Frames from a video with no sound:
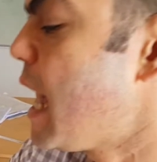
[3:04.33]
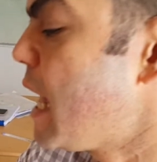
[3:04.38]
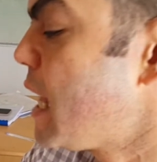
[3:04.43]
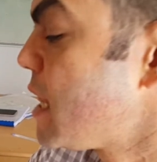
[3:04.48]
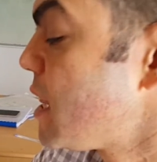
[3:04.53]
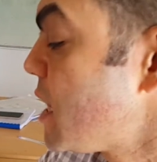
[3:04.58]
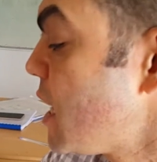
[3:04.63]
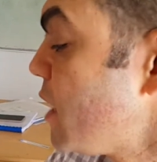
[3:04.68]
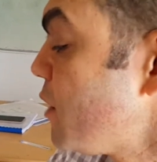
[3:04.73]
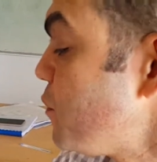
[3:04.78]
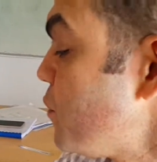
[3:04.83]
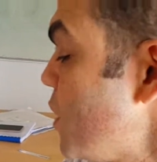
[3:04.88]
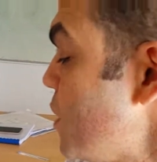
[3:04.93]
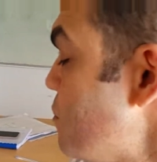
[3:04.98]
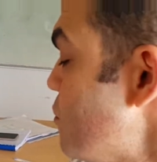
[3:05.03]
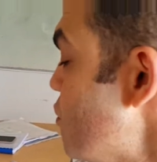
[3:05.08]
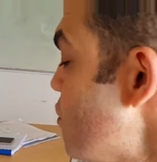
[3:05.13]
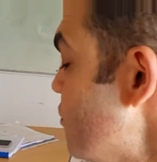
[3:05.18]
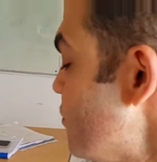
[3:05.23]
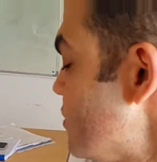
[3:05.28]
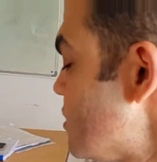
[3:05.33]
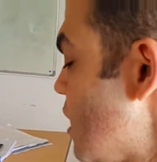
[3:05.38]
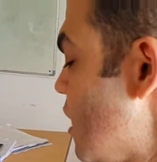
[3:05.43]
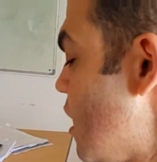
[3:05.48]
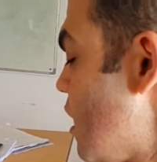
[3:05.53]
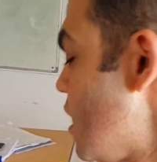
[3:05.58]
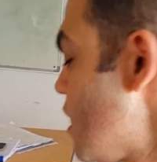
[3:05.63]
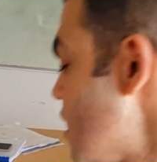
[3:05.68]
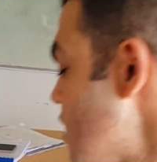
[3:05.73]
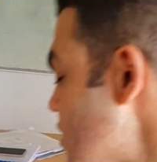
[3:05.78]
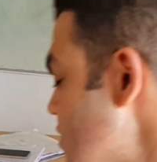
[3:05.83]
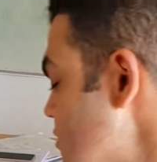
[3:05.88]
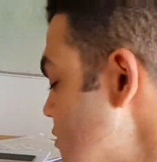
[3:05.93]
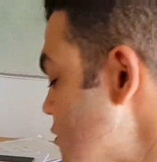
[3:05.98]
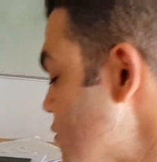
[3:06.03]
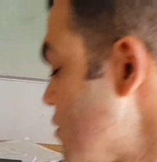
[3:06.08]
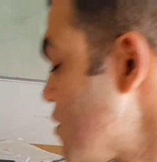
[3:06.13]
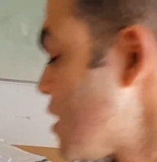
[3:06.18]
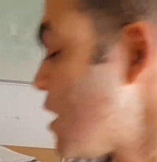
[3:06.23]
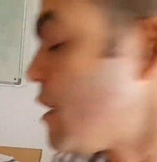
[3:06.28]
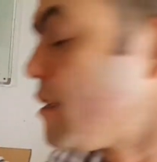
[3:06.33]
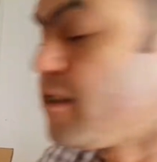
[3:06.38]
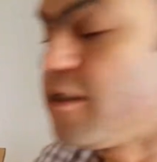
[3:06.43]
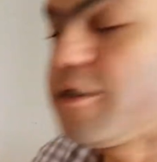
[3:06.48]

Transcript: And then we moved to the